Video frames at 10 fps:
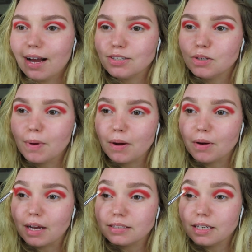I
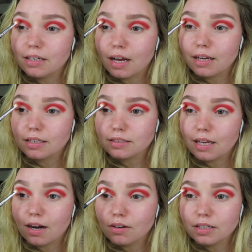guess
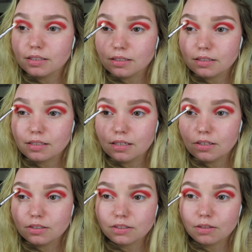now he's a
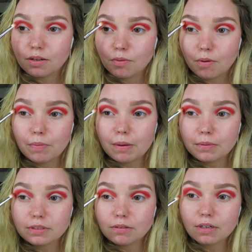senior, so he won't be
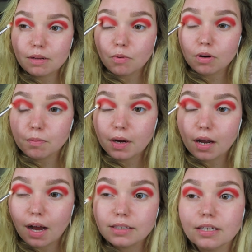able to do it anymore,
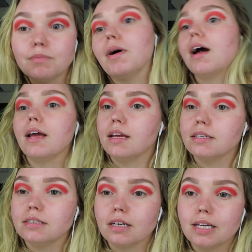but I did buy
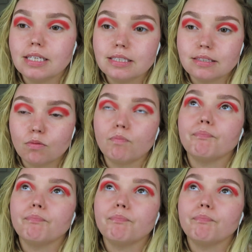his